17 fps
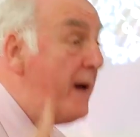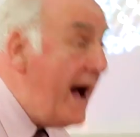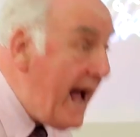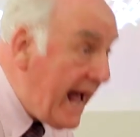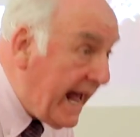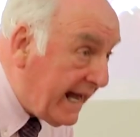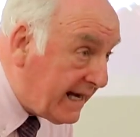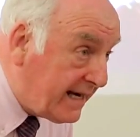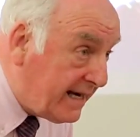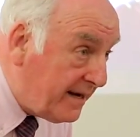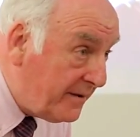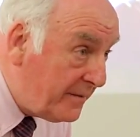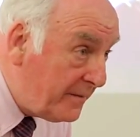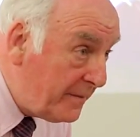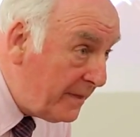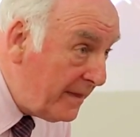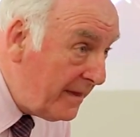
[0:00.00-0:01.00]
back.
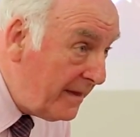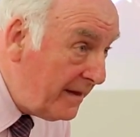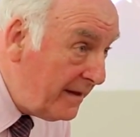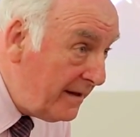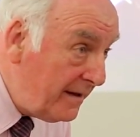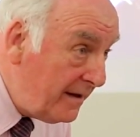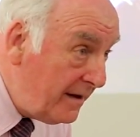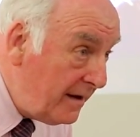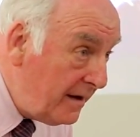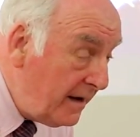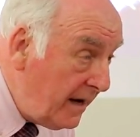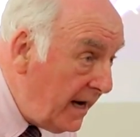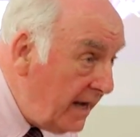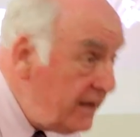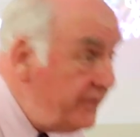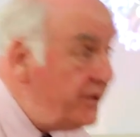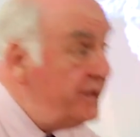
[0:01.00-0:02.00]

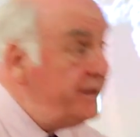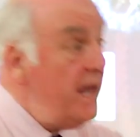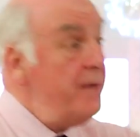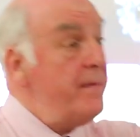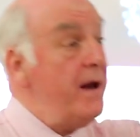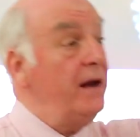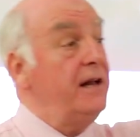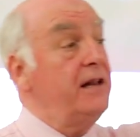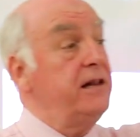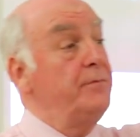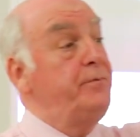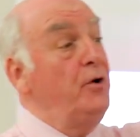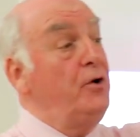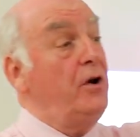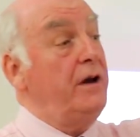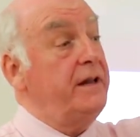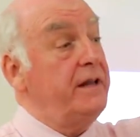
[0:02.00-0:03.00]
And if you take my little
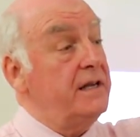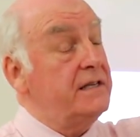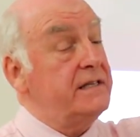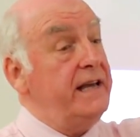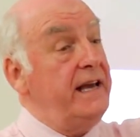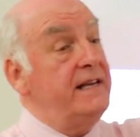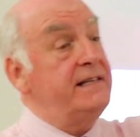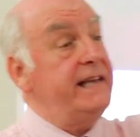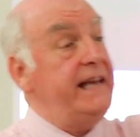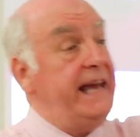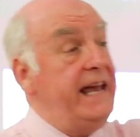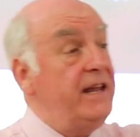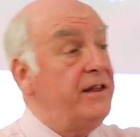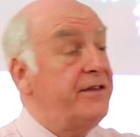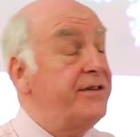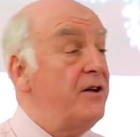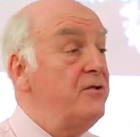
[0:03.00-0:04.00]
booklet, it says
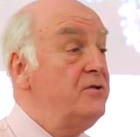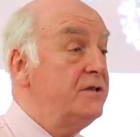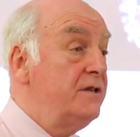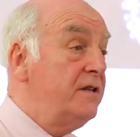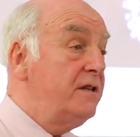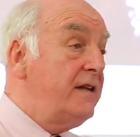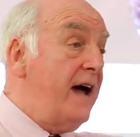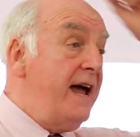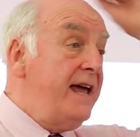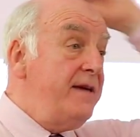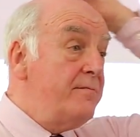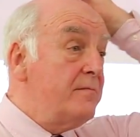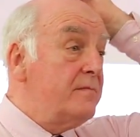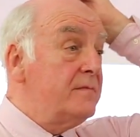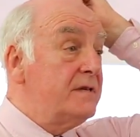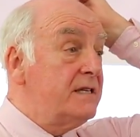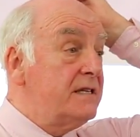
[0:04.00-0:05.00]
8,000
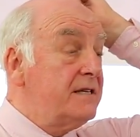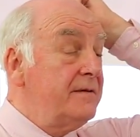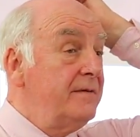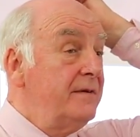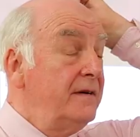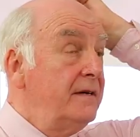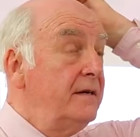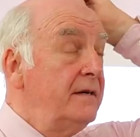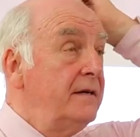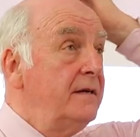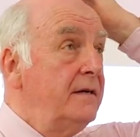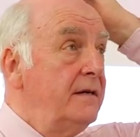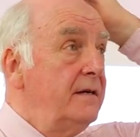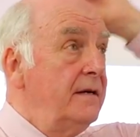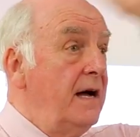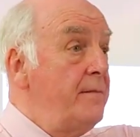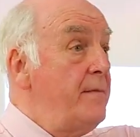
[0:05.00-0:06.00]
times.
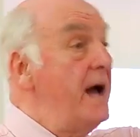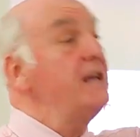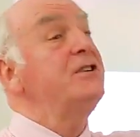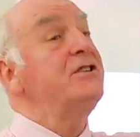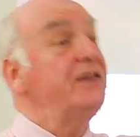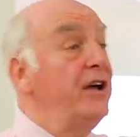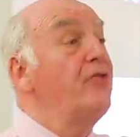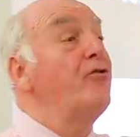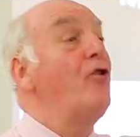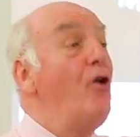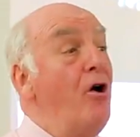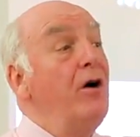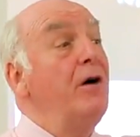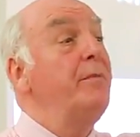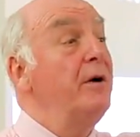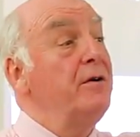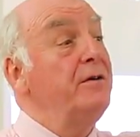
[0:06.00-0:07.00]
I'm actually
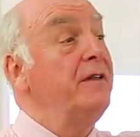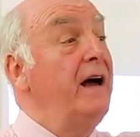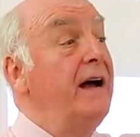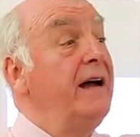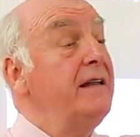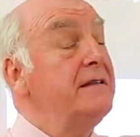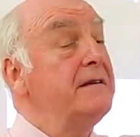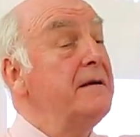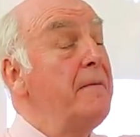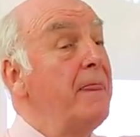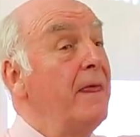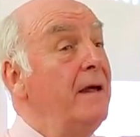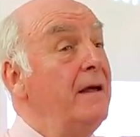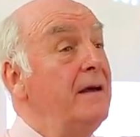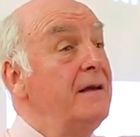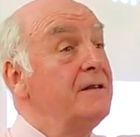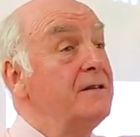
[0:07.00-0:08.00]
wrong about that.
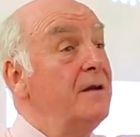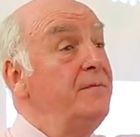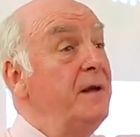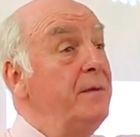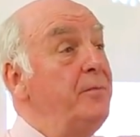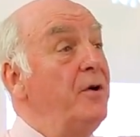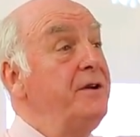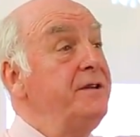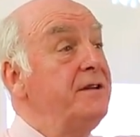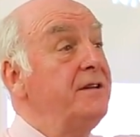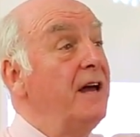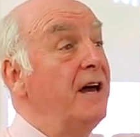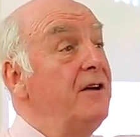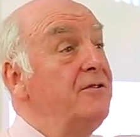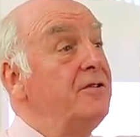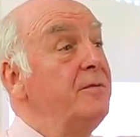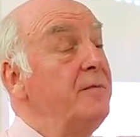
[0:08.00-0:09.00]
Somebody pointed it
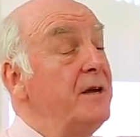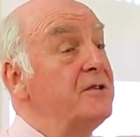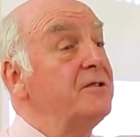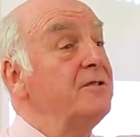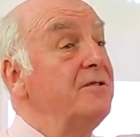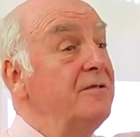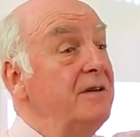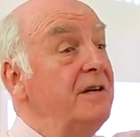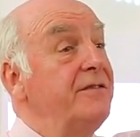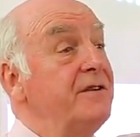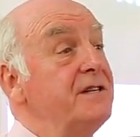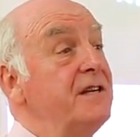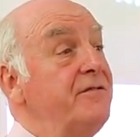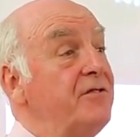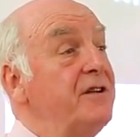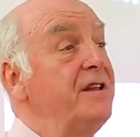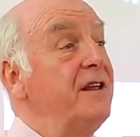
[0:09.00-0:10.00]
out to me, so if
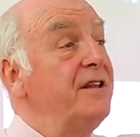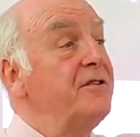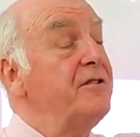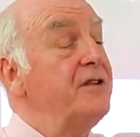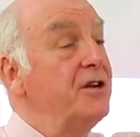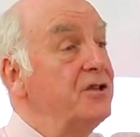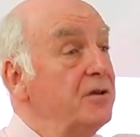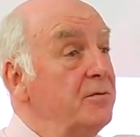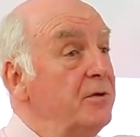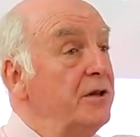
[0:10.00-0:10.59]
there's ever another edition,